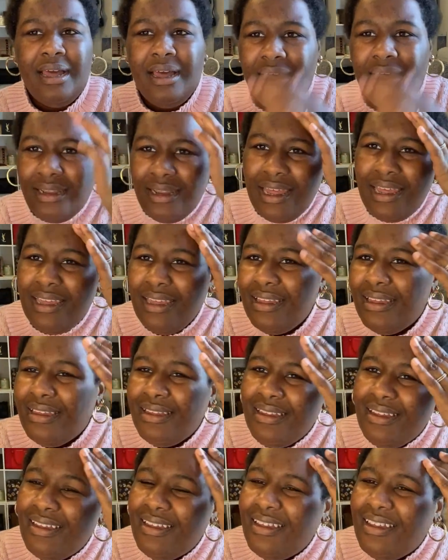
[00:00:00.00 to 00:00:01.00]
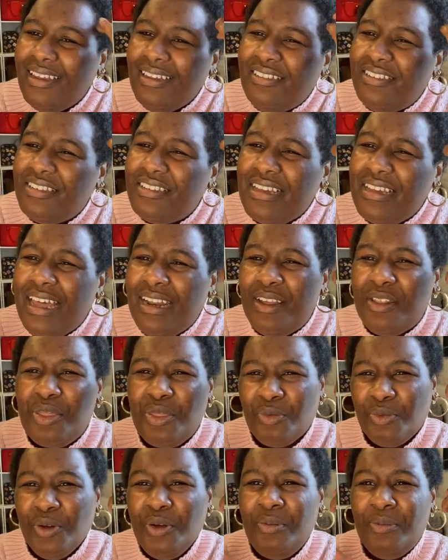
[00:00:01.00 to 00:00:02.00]
like, it just kind of
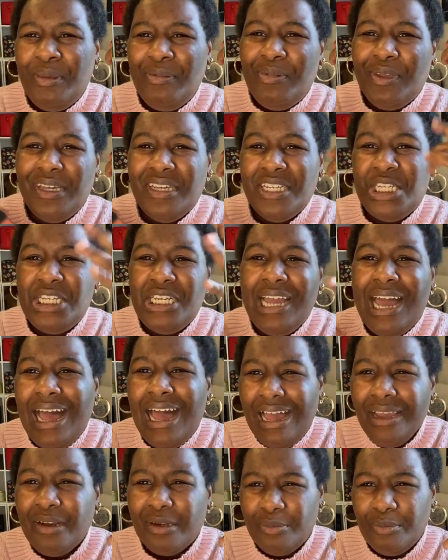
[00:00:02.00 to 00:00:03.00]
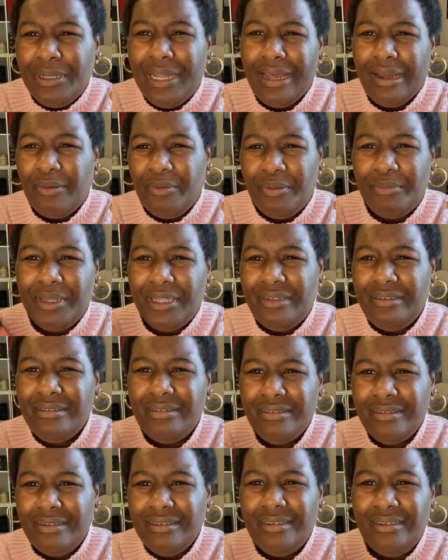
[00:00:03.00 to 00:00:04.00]
threw me because she hired Black women
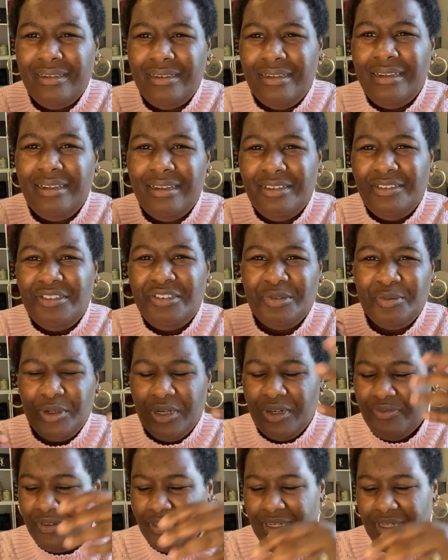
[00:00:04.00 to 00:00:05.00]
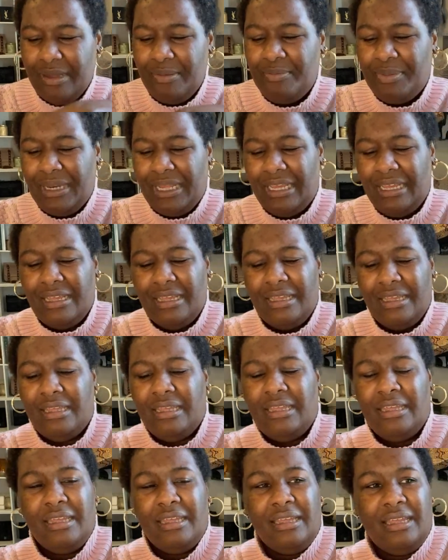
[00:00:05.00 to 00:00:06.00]
to work for the company
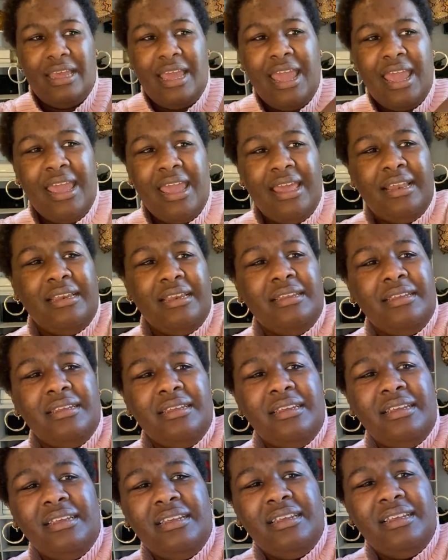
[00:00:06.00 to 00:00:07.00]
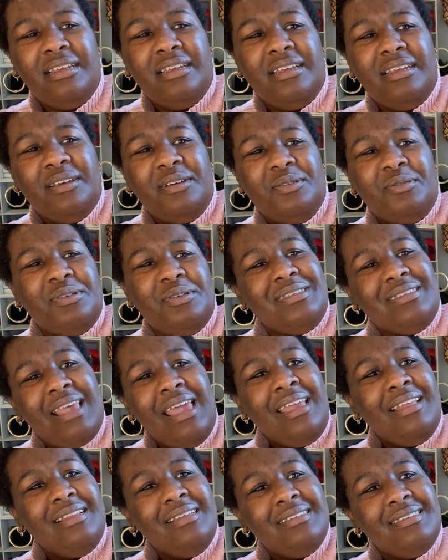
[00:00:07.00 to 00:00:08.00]
and was
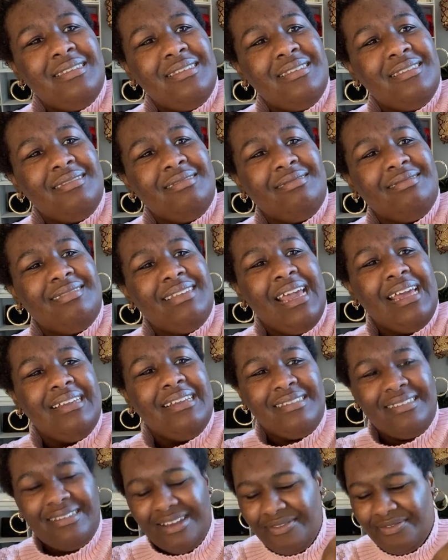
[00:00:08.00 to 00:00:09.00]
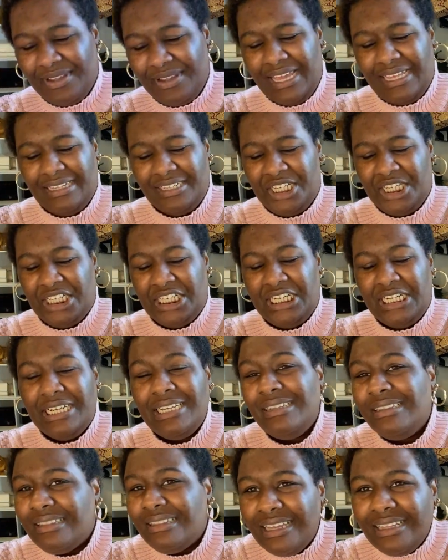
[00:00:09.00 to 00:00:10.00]
saying this kind of stuff. Like, she
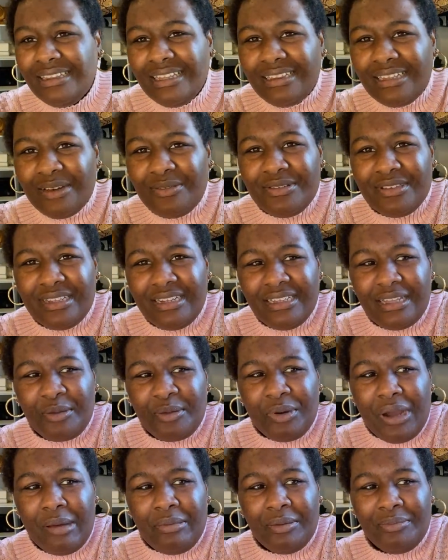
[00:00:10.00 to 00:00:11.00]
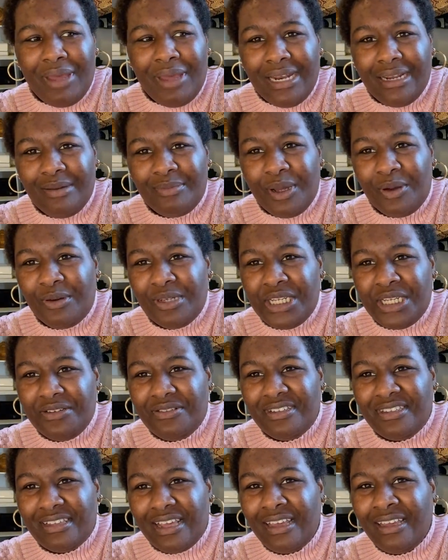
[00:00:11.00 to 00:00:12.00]
didn't think that there was anything problematic about what she
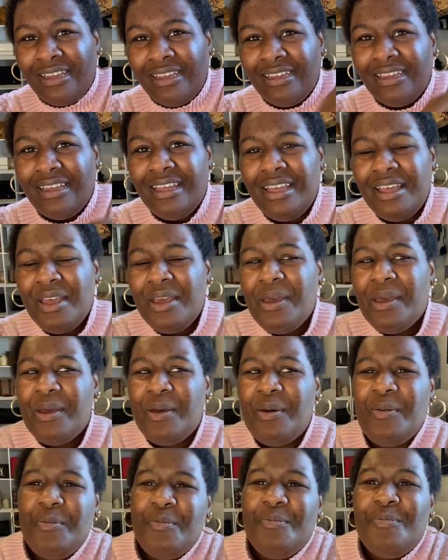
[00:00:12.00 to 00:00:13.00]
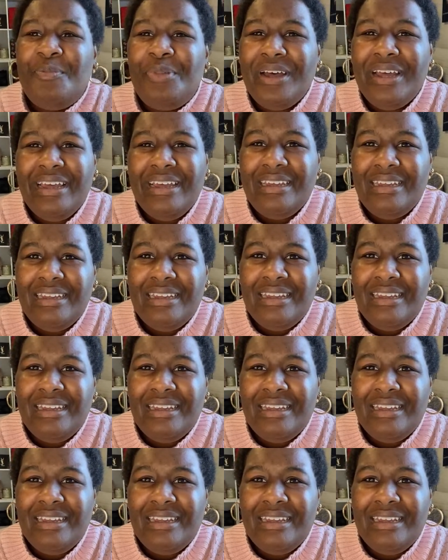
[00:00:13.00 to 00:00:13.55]
was saying, but